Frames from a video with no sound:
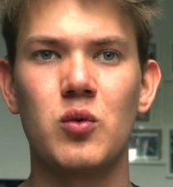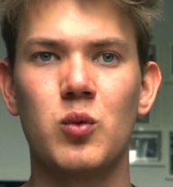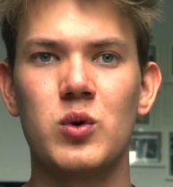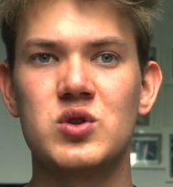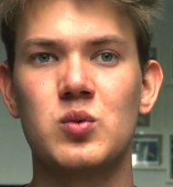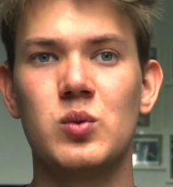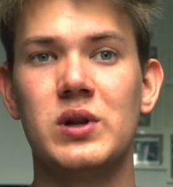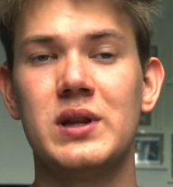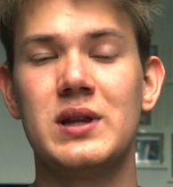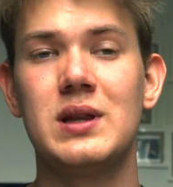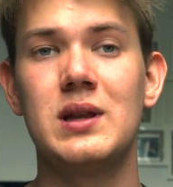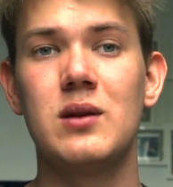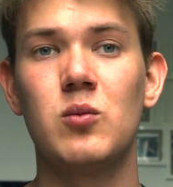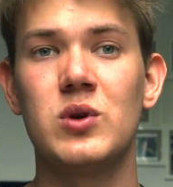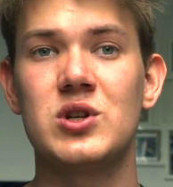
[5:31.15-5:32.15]

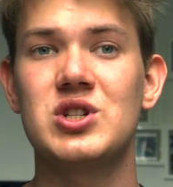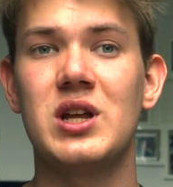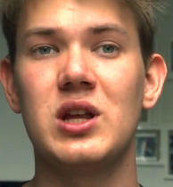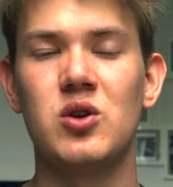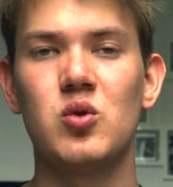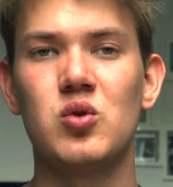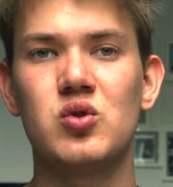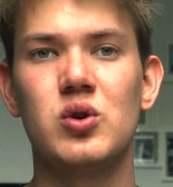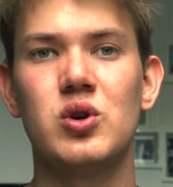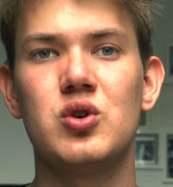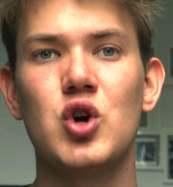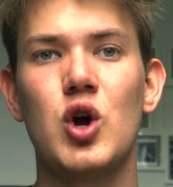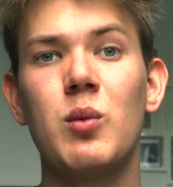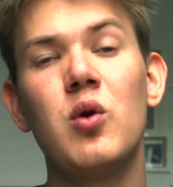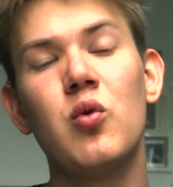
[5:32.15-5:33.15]
which they use to
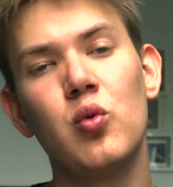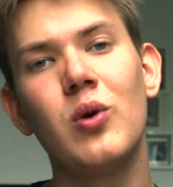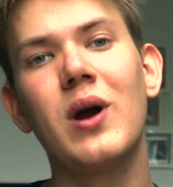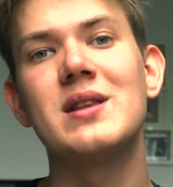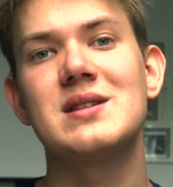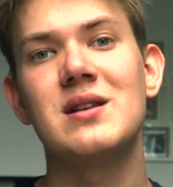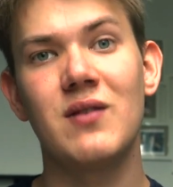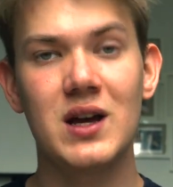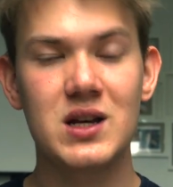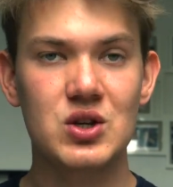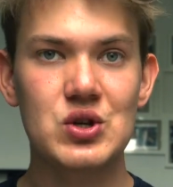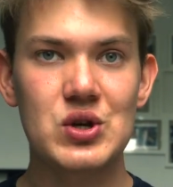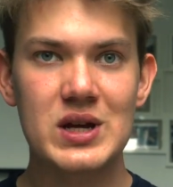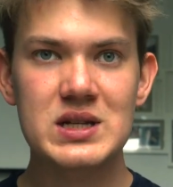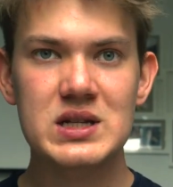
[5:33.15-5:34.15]
determine who gets invited
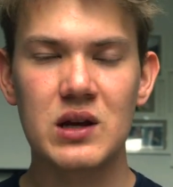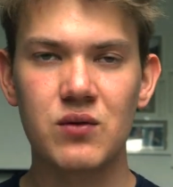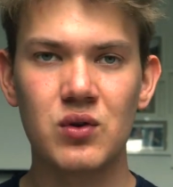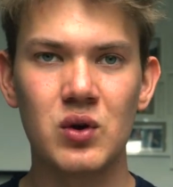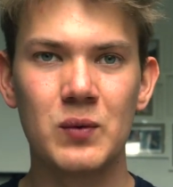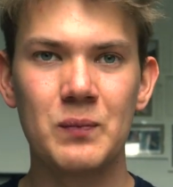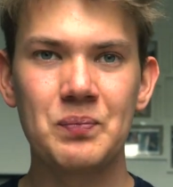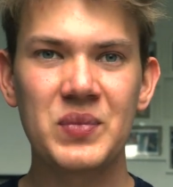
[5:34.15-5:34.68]
to interview.